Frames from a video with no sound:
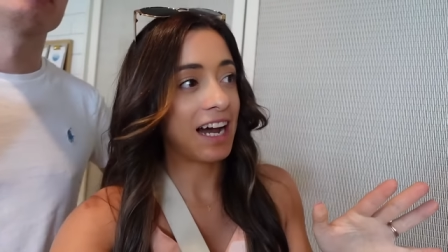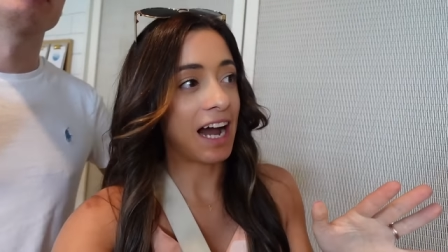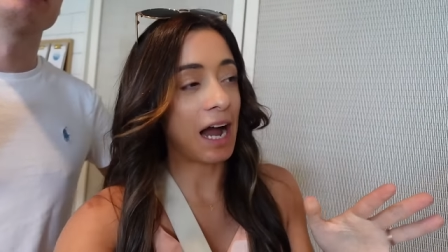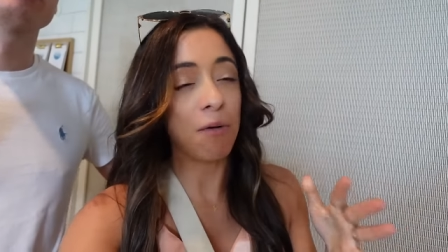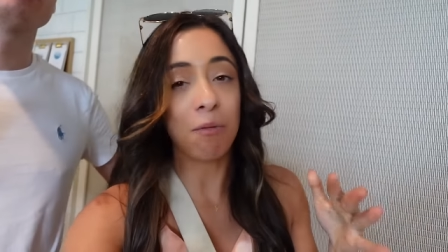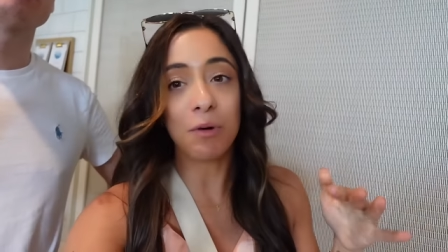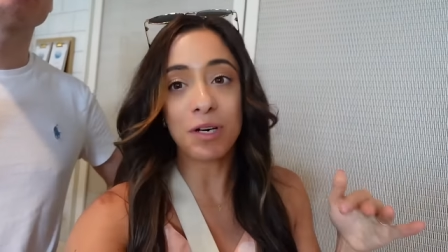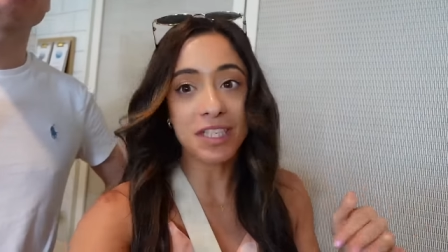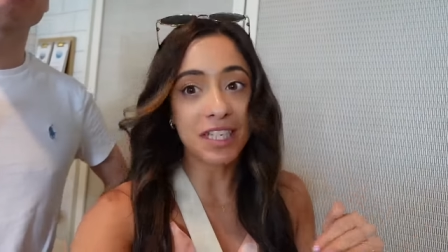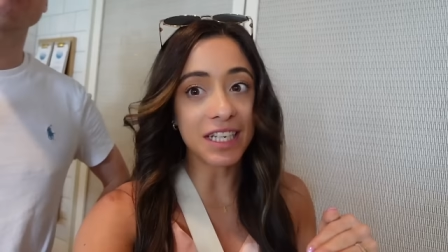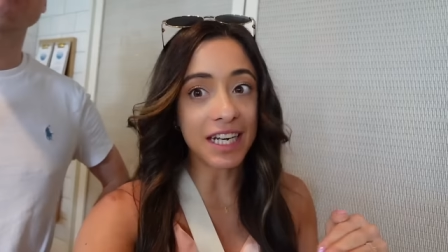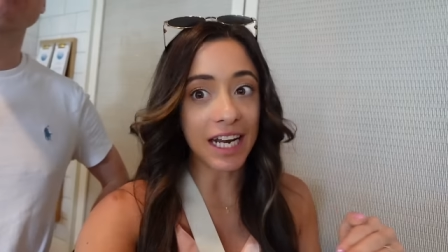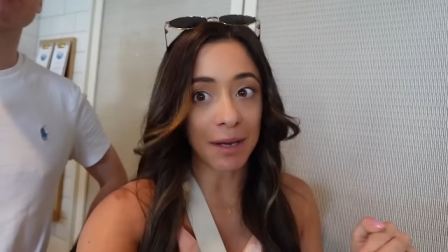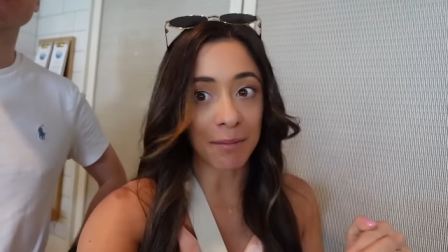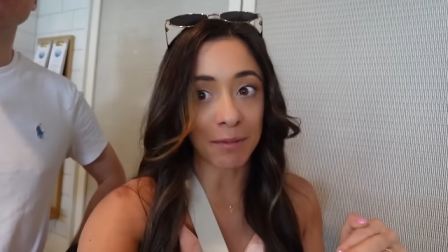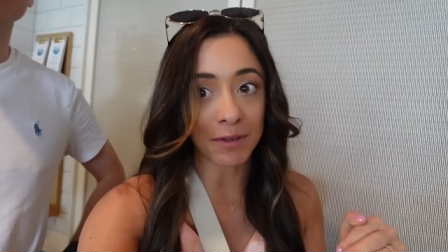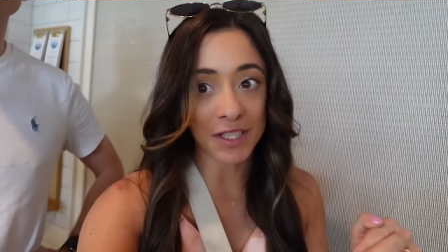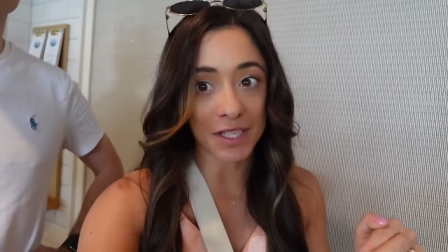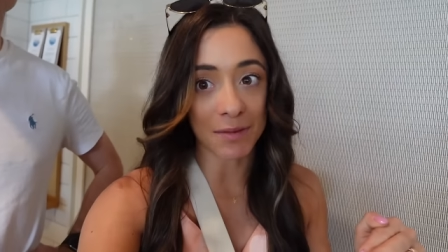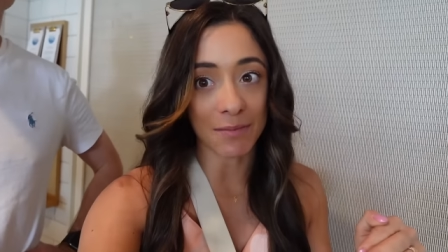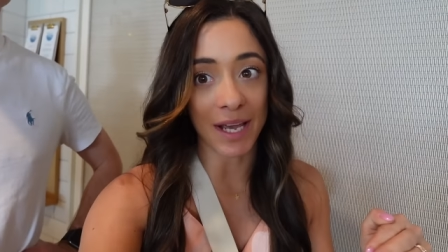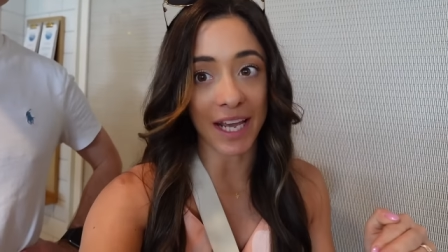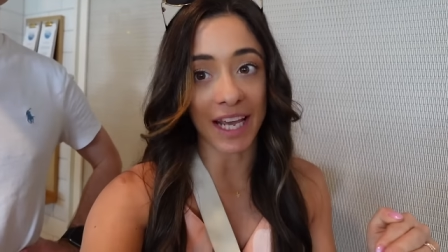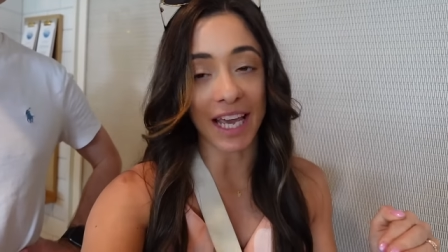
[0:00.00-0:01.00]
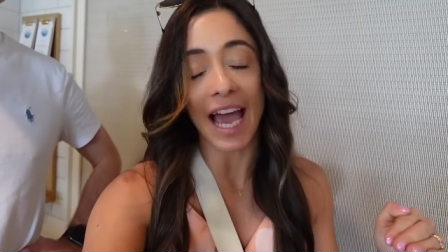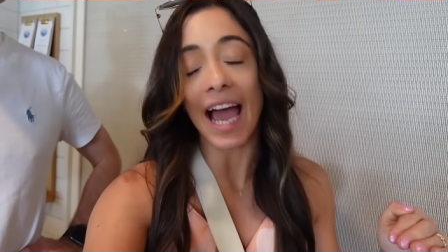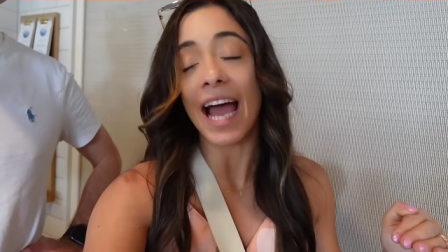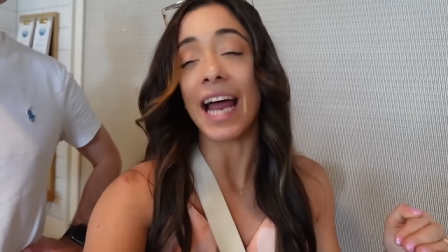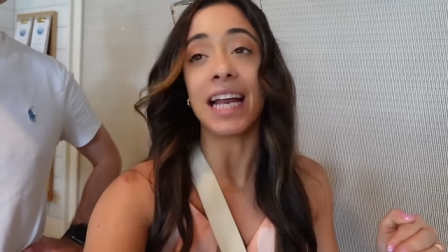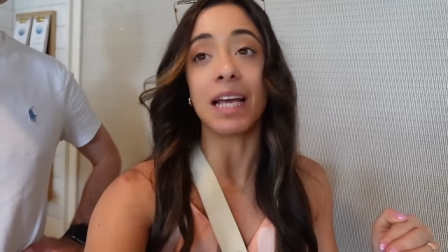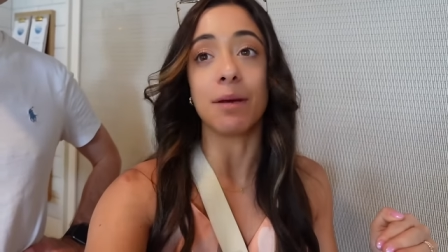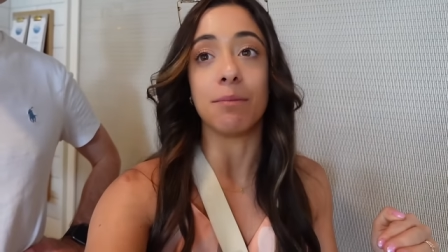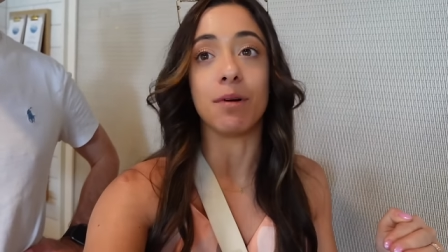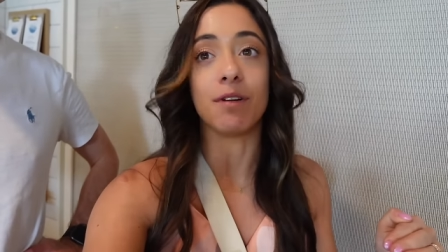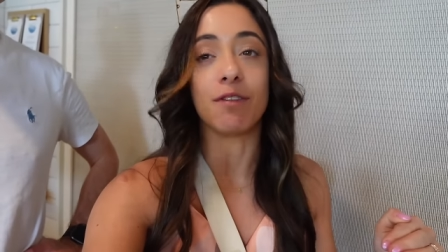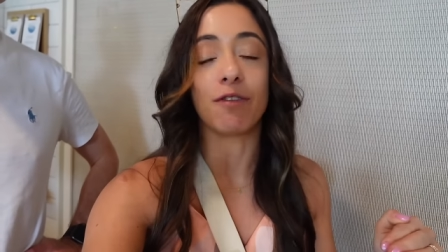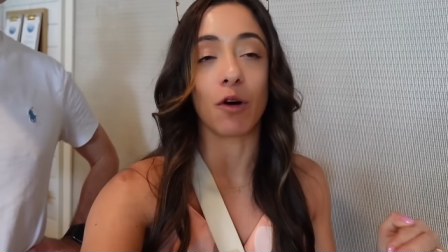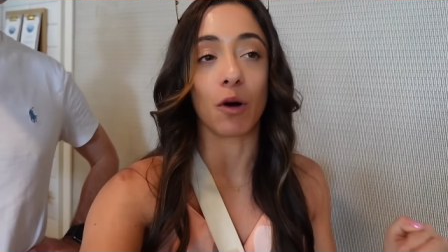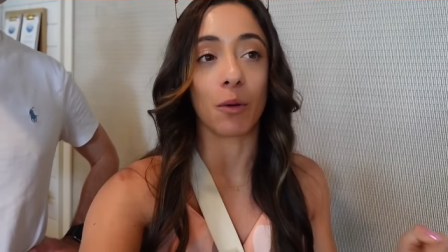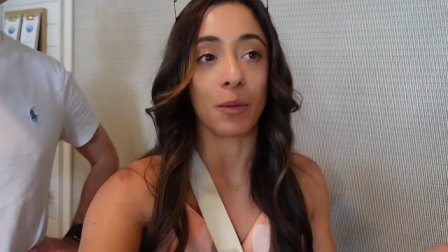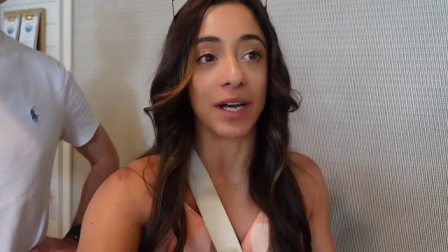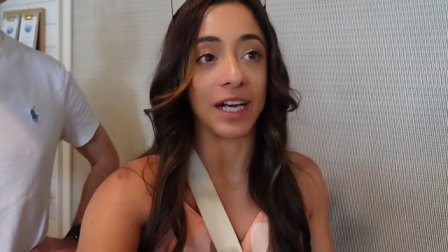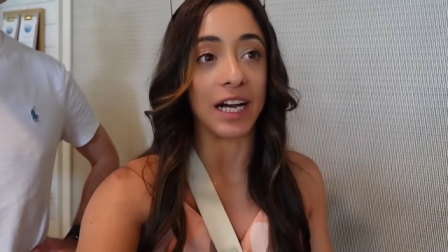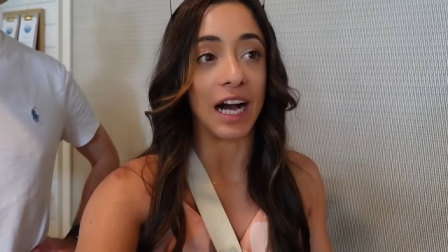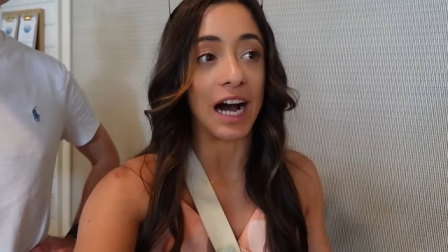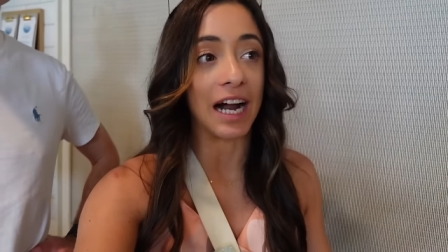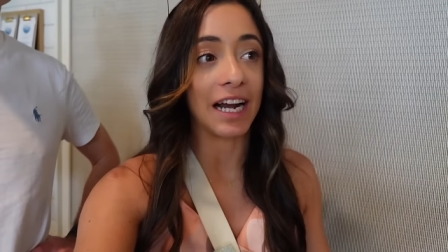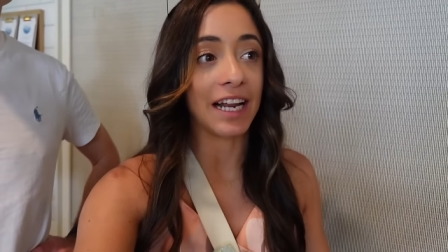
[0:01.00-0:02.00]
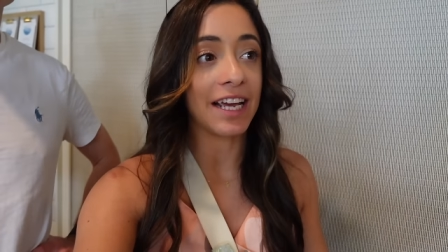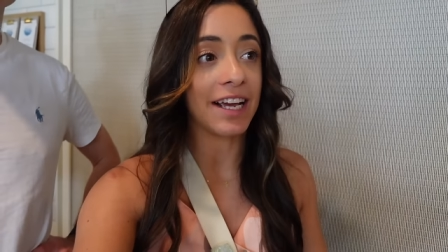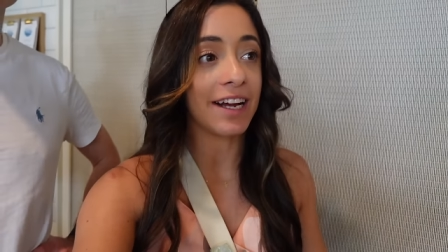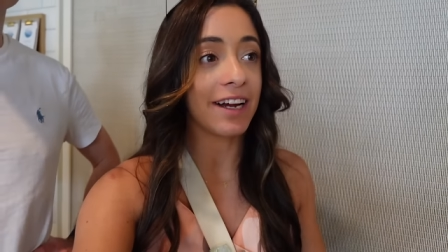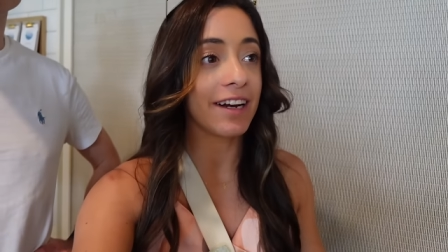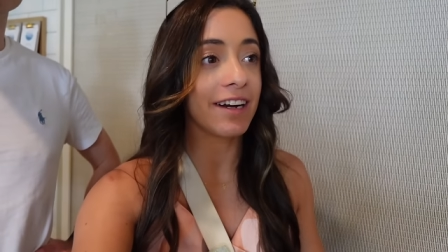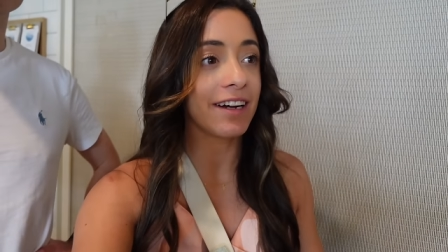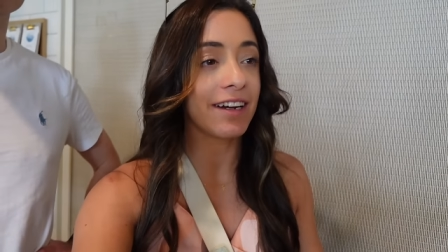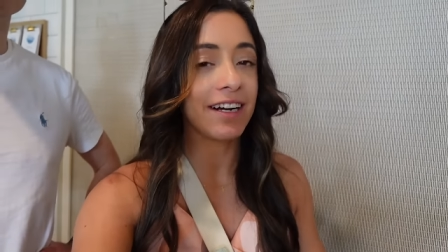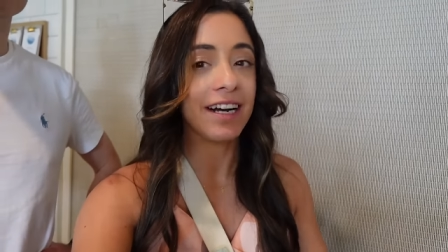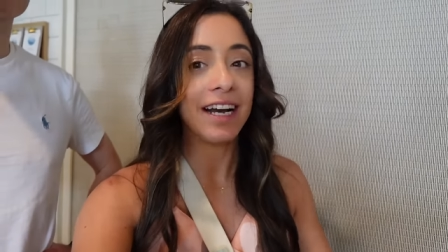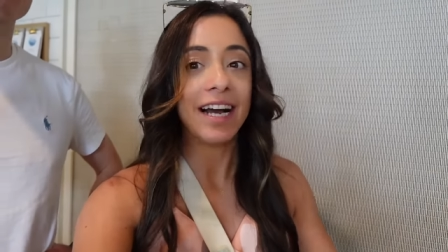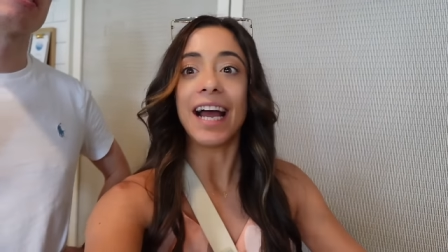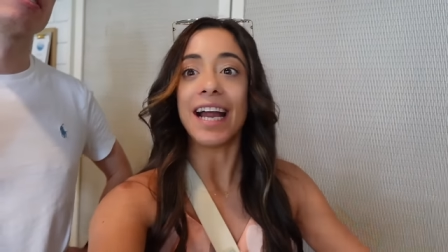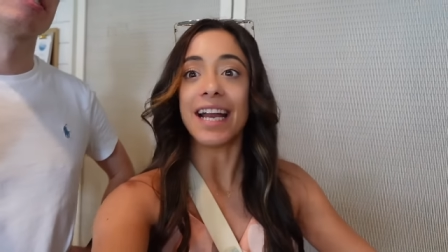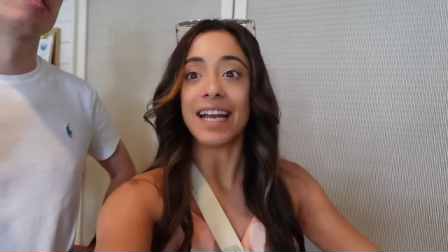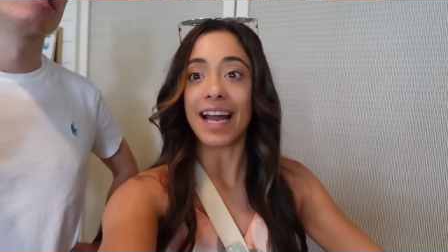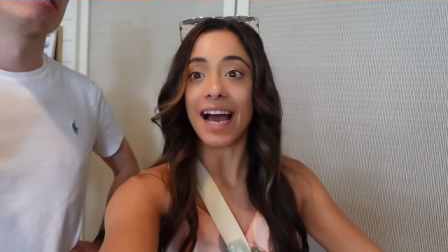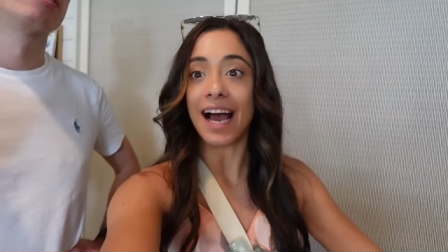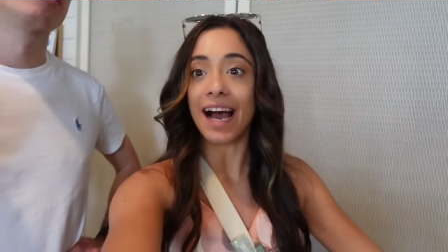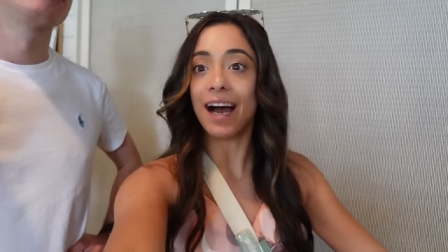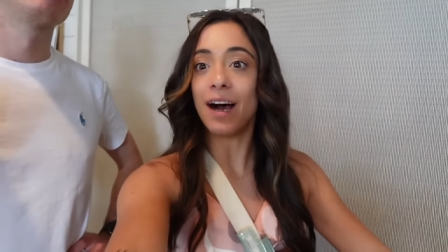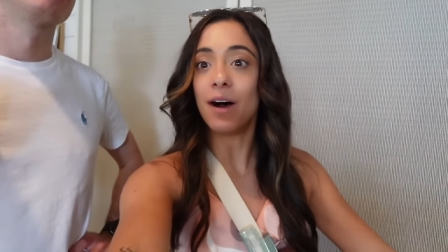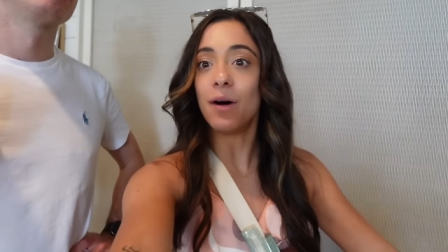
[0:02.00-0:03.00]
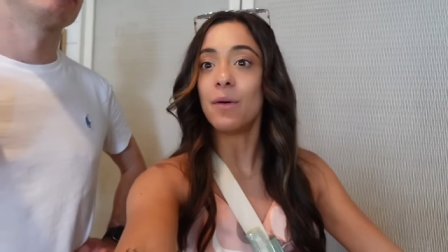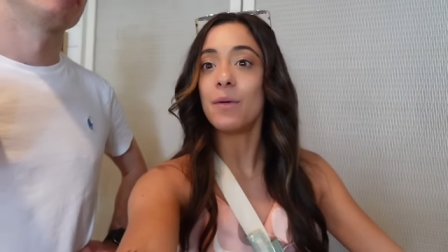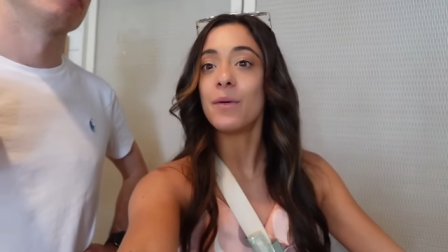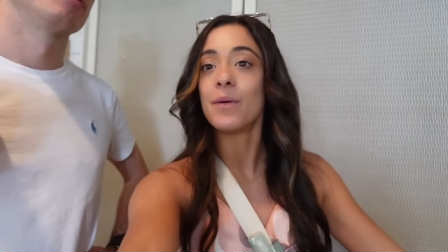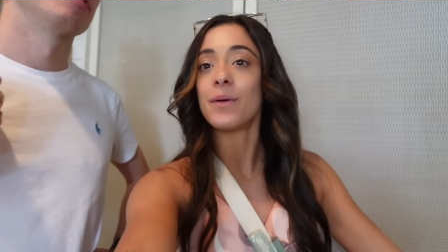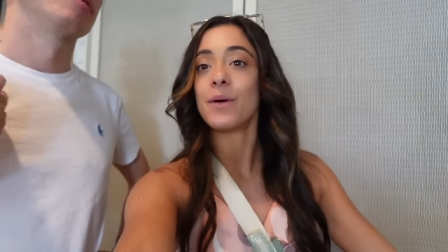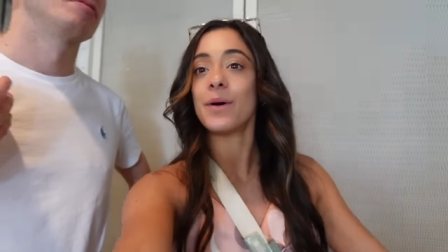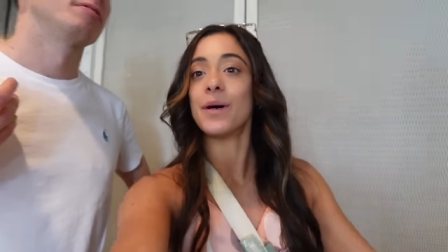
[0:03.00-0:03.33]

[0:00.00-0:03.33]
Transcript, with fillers: I wasn't able to make any before we got here. And now